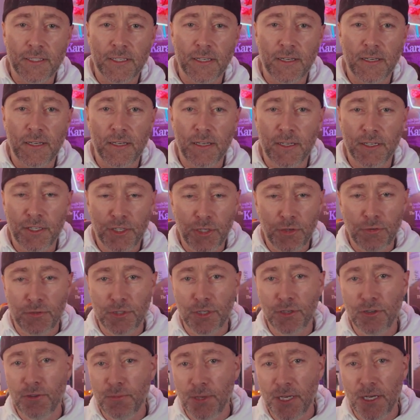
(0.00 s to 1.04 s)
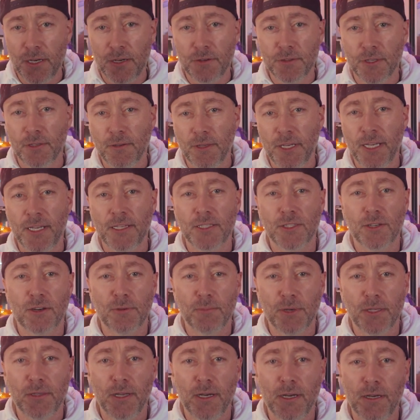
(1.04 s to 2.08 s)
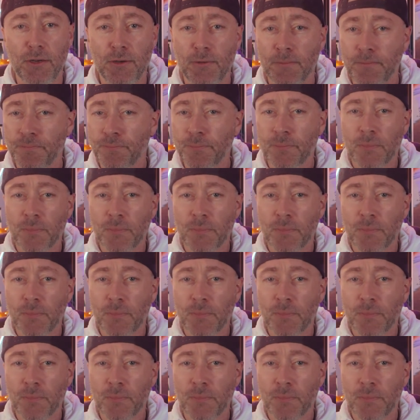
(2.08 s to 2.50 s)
YouTube here. The links are below.